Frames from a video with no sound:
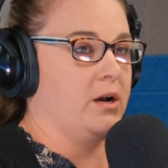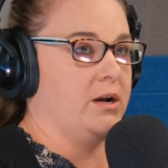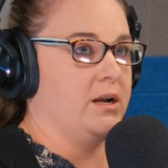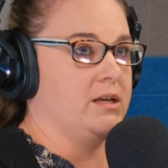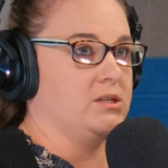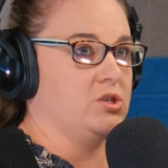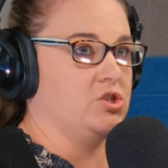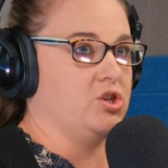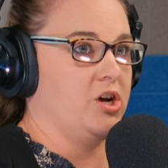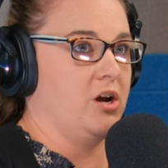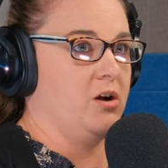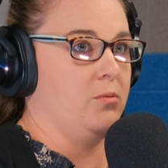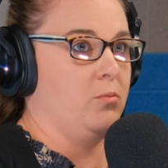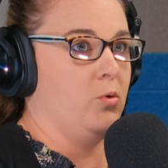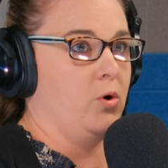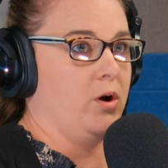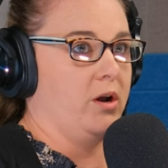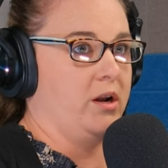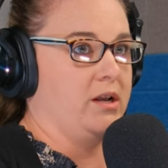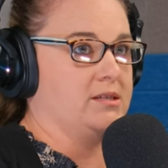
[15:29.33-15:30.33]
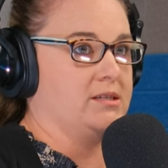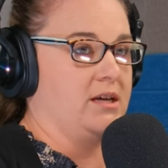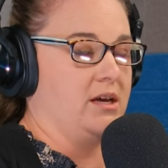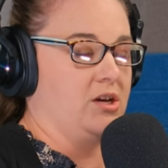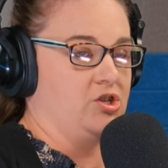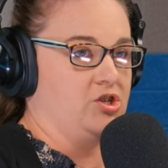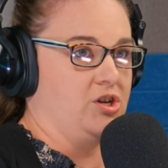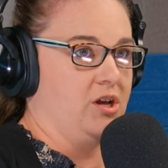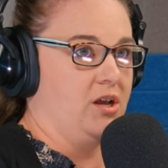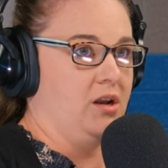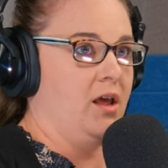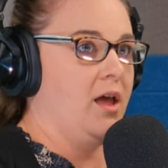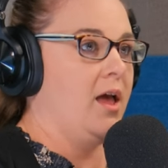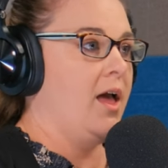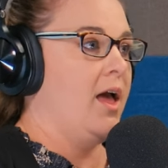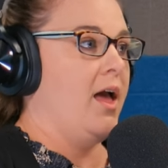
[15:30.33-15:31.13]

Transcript: it is a charitable organization